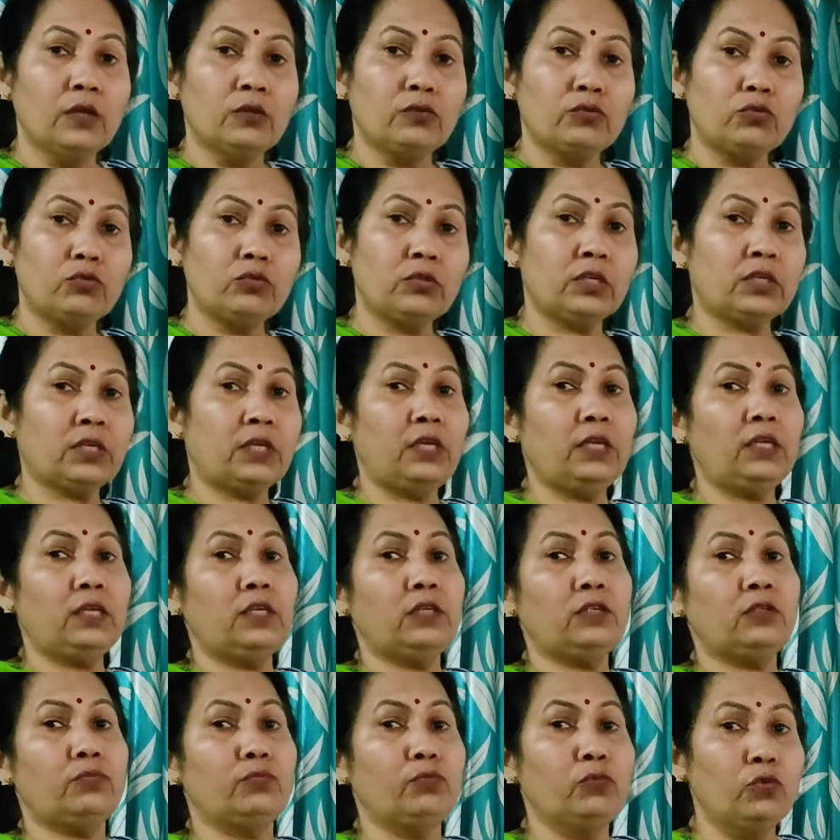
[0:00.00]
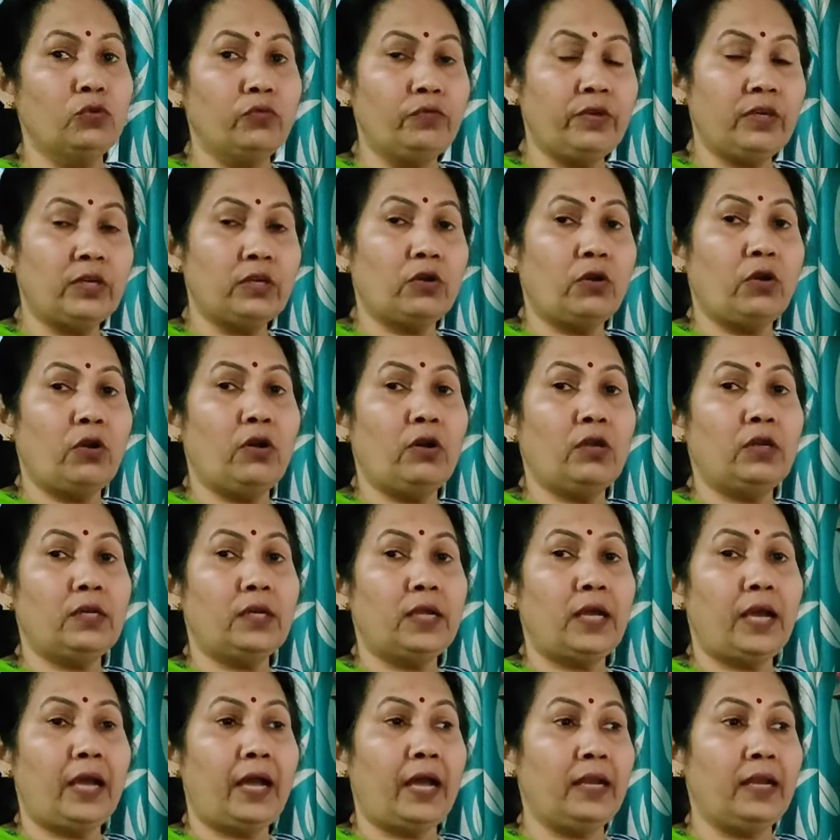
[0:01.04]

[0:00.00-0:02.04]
So the king is moving on,